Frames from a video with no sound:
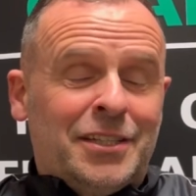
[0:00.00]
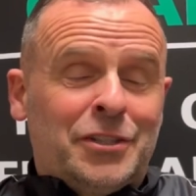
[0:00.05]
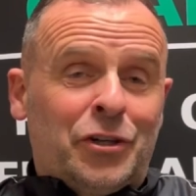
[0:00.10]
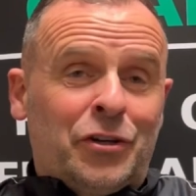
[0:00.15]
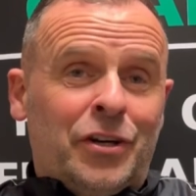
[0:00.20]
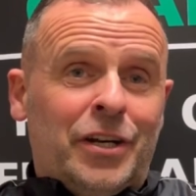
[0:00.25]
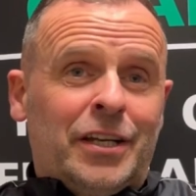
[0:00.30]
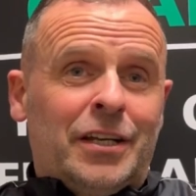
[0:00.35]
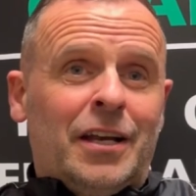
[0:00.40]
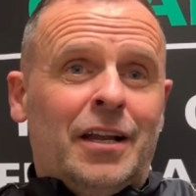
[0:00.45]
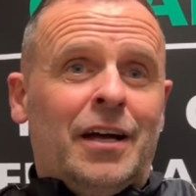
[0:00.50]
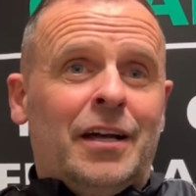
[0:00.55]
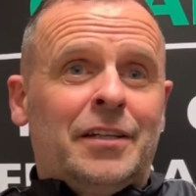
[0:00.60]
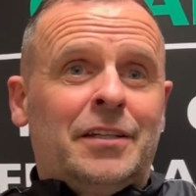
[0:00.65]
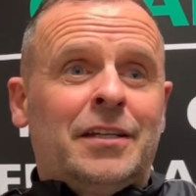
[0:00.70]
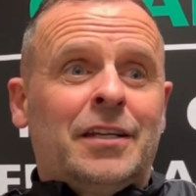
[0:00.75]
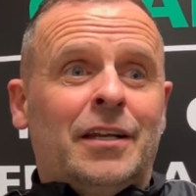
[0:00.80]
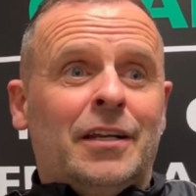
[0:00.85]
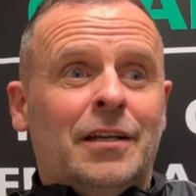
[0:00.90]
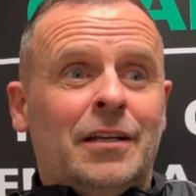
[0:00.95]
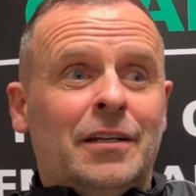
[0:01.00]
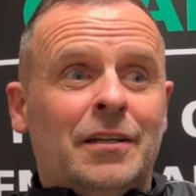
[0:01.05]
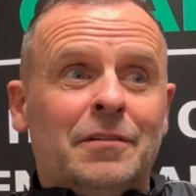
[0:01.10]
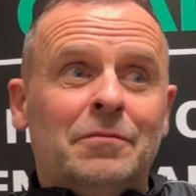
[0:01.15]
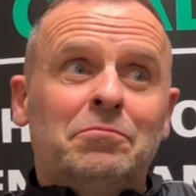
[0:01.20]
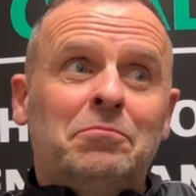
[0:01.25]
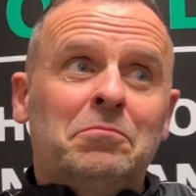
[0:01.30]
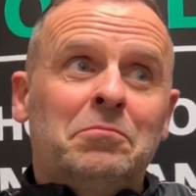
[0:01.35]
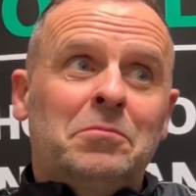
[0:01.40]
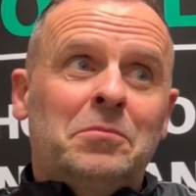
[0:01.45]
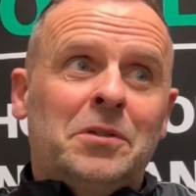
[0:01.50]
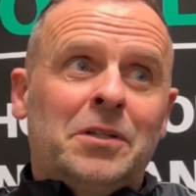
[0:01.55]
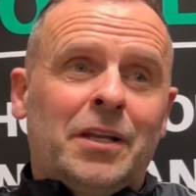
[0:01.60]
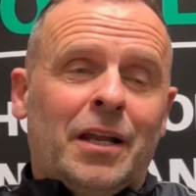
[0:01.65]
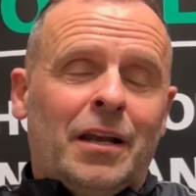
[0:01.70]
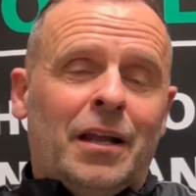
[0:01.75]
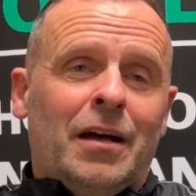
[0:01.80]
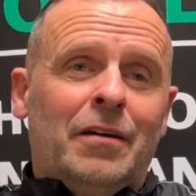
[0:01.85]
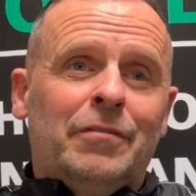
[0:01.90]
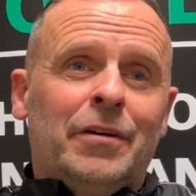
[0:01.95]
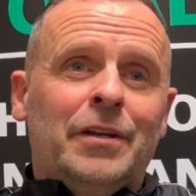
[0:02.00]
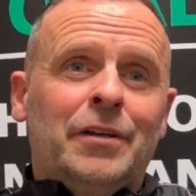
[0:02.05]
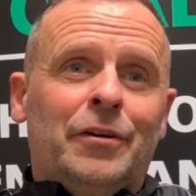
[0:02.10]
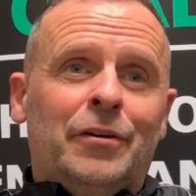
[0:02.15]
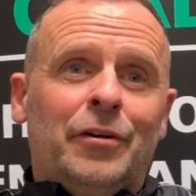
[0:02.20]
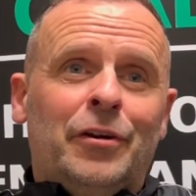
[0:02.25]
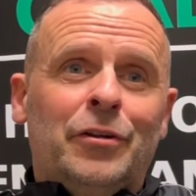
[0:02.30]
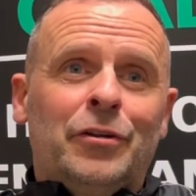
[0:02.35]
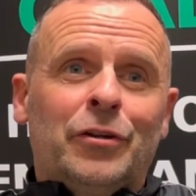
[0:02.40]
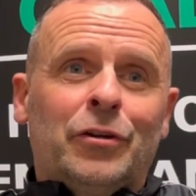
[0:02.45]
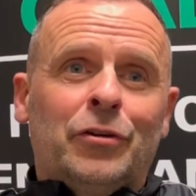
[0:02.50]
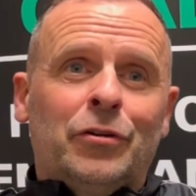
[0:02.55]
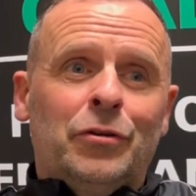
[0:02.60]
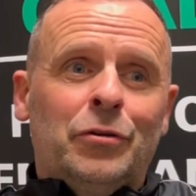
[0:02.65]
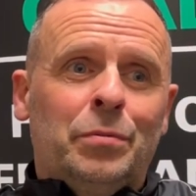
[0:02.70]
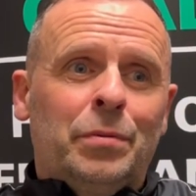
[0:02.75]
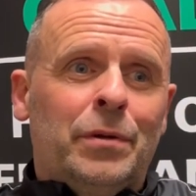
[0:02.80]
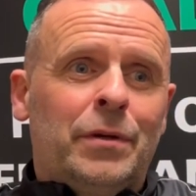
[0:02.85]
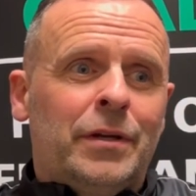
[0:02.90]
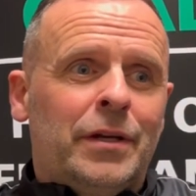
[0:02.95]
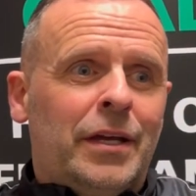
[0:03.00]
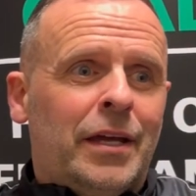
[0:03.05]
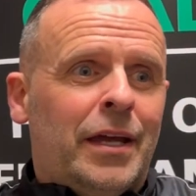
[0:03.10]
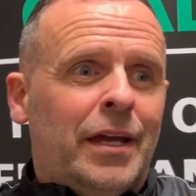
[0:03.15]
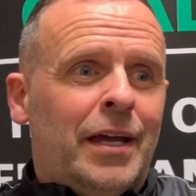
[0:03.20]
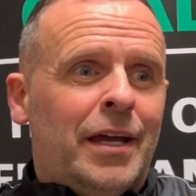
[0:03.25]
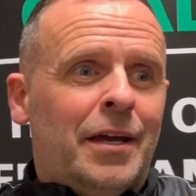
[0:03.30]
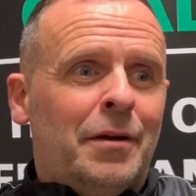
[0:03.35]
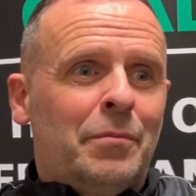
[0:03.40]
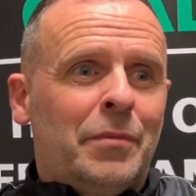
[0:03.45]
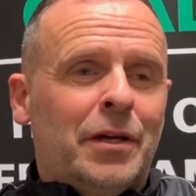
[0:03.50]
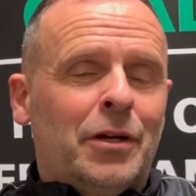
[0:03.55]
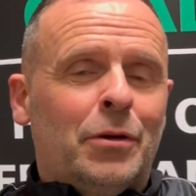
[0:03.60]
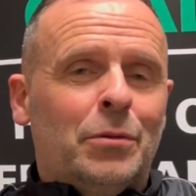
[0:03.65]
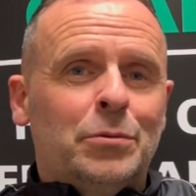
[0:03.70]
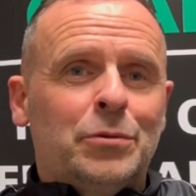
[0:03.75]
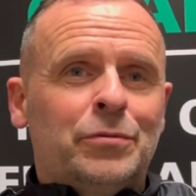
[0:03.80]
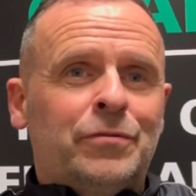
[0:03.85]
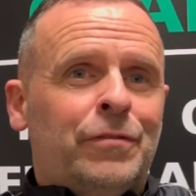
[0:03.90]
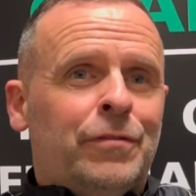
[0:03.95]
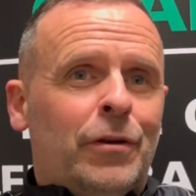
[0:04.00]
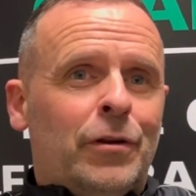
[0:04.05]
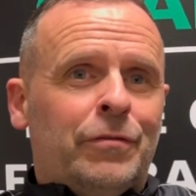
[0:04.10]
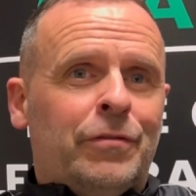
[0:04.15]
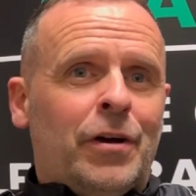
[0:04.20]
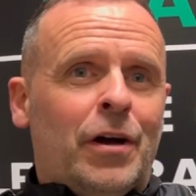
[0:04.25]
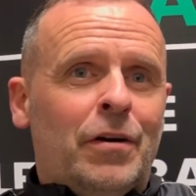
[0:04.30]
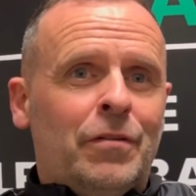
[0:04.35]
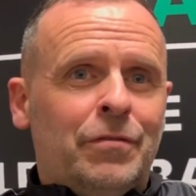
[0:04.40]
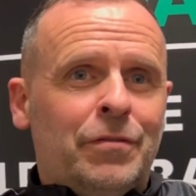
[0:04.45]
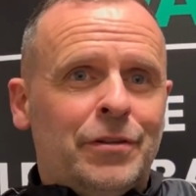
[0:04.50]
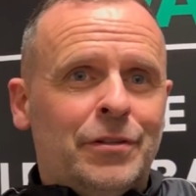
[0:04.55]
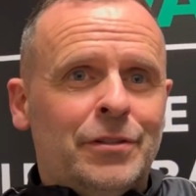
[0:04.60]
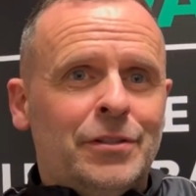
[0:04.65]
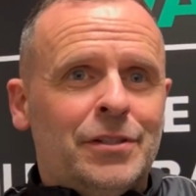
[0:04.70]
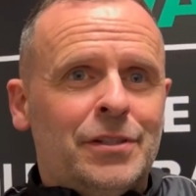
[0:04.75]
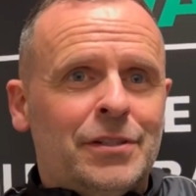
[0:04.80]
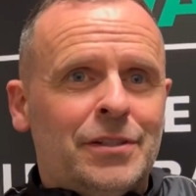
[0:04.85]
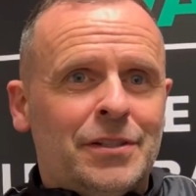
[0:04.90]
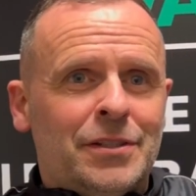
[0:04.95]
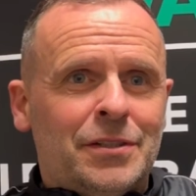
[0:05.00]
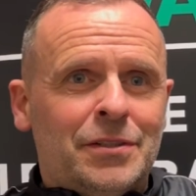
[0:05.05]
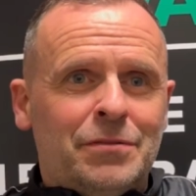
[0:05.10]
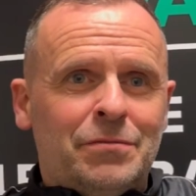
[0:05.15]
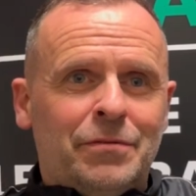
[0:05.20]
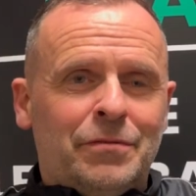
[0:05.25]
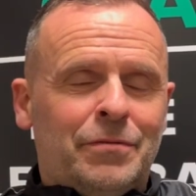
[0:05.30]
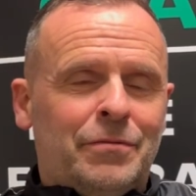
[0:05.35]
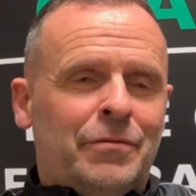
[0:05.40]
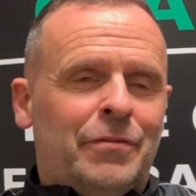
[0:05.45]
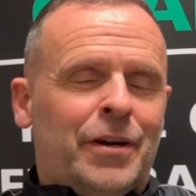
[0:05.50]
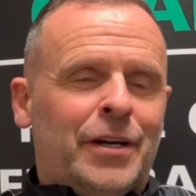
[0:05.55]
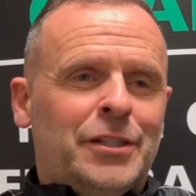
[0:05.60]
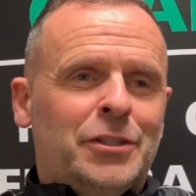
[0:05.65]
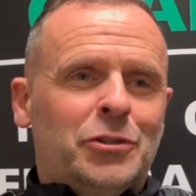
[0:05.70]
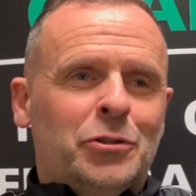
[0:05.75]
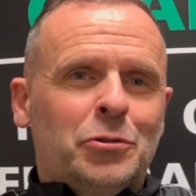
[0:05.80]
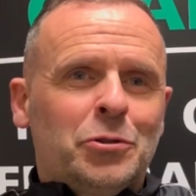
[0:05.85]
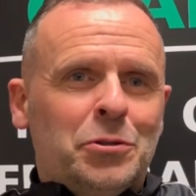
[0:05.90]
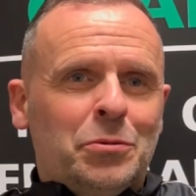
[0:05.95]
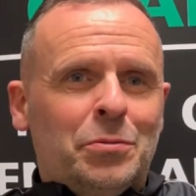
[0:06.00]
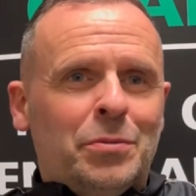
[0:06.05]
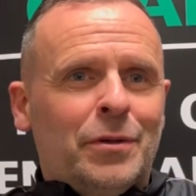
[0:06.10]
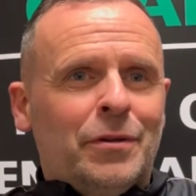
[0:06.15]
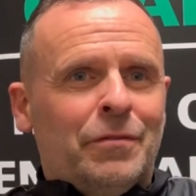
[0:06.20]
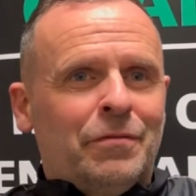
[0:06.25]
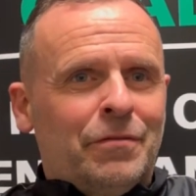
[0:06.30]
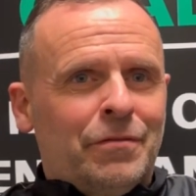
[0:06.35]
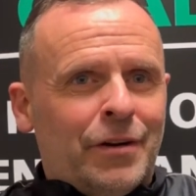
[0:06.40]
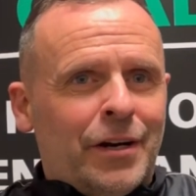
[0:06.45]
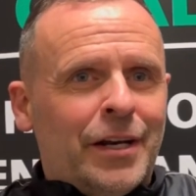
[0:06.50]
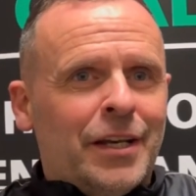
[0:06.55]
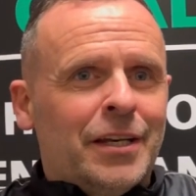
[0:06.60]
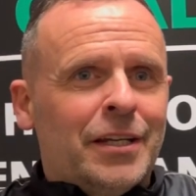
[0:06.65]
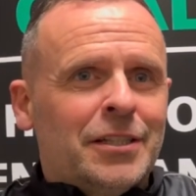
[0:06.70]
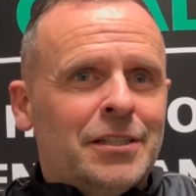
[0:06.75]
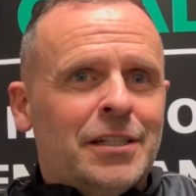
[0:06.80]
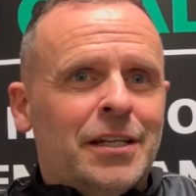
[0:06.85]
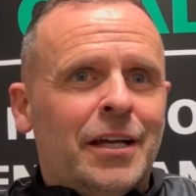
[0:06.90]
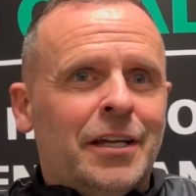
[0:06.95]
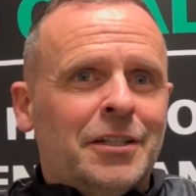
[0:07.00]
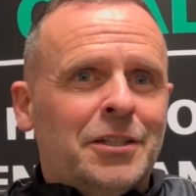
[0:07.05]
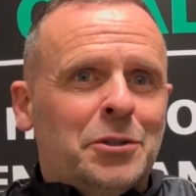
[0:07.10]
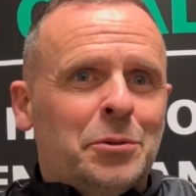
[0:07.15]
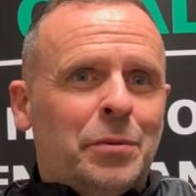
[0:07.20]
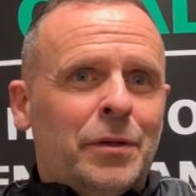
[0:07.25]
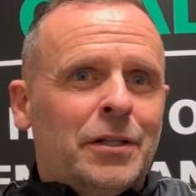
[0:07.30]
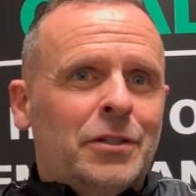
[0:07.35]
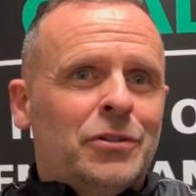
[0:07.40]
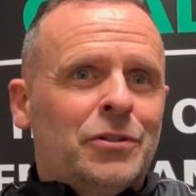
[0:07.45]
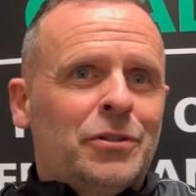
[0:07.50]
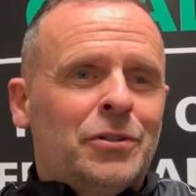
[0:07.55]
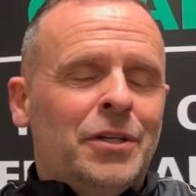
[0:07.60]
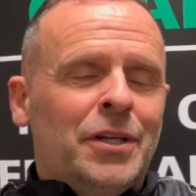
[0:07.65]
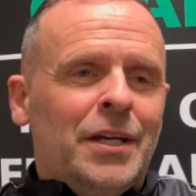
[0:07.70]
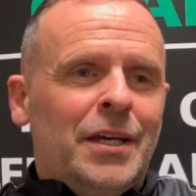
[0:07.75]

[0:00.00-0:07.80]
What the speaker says: great lad to have in around the group. He comes full of confidence. He's very sociable and very nice lad to speak to.